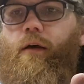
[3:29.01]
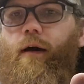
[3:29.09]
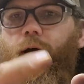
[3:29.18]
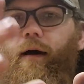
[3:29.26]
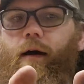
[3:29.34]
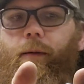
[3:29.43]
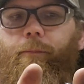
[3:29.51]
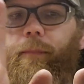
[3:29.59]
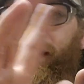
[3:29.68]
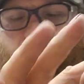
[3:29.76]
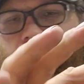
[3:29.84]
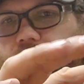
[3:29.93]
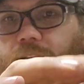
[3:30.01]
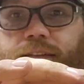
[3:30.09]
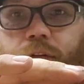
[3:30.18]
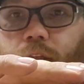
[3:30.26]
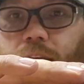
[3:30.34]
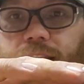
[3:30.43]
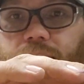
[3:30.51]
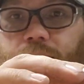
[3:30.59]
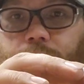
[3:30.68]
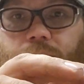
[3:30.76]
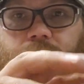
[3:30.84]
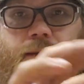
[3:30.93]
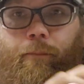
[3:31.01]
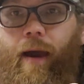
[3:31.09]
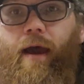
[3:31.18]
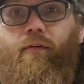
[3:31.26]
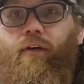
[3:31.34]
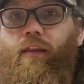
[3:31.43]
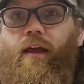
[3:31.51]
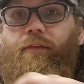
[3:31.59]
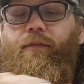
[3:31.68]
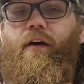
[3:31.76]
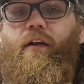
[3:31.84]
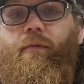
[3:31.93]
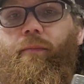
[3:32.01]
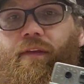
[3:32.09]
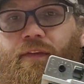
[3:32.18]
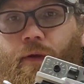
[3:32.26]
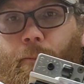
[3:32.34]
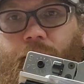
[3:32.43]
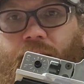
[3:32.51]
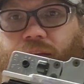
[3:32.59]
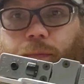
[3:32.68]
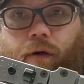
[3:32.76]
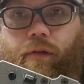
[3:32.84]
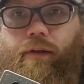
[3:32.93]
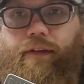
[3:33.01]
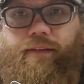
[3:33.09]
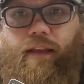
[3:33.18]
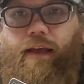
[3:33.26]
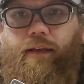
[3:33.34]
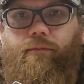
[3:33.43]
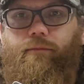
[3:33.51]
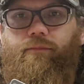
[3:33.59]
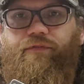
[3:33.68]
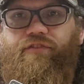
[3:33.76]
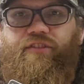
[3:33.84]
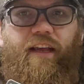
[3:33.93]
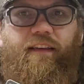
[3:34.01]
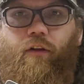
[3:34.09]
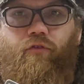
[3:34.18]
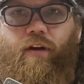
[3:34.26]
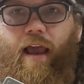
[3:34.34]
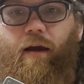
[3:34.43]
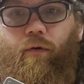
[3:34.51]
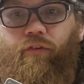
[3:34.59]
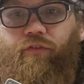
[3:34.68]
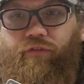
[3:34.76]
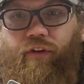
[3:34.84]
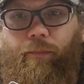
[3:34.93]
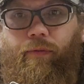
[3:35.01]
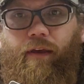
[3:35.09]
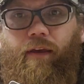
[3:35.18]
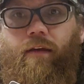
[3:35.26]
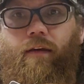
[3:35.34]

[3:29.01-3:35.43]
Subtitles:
A lot of guys don't like these because the battery life on them is abysmal. It's like 600 hours or something.